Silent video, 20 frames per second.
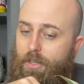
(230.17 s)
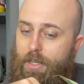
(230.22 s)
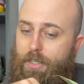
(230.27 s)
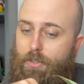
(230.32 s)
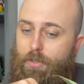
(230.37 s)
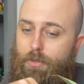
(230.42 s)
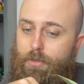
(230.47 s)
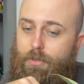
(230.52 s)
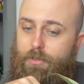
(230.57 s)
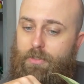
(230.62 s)
I
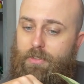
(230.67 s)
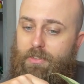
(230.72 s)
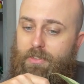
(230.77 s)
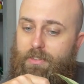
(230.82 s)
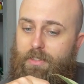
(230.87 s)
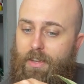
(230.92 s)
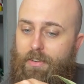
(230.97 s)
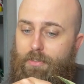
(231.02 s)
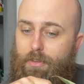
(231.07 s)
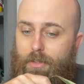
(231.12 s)
use is
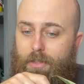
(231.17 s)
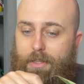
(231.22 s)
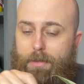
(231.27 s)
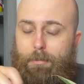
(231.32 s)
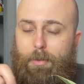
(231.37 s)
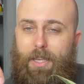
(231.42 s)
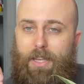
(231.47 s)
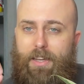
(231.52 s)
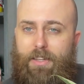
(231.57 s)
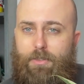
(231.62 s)
definitely
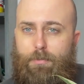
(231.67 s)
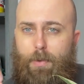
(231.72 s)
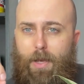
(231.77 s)
pH